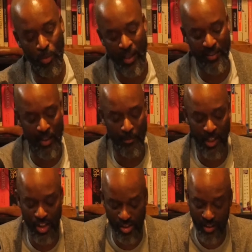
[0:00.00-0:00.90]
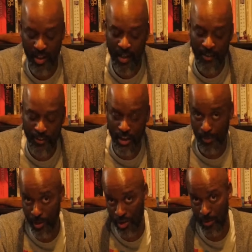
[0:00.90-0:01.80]
white domination, this
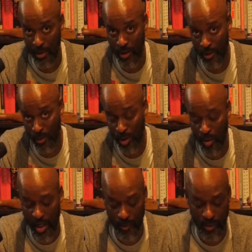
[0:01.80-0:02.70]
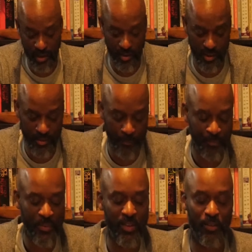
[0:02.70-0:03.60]
book should be on your required reading
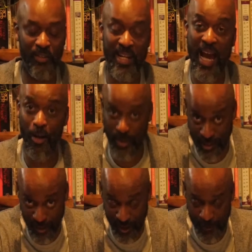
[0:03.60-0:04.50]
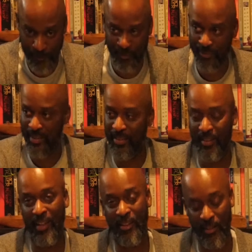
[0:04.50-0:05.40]
list. So now we start. This is
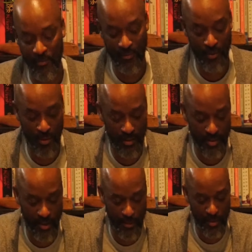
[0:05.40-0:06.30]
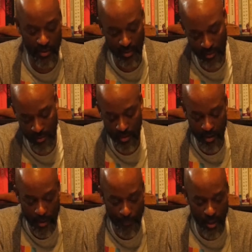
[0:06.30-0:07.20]
like our fourth start, but
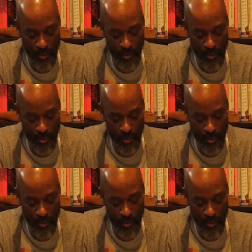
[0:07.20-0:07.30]
bear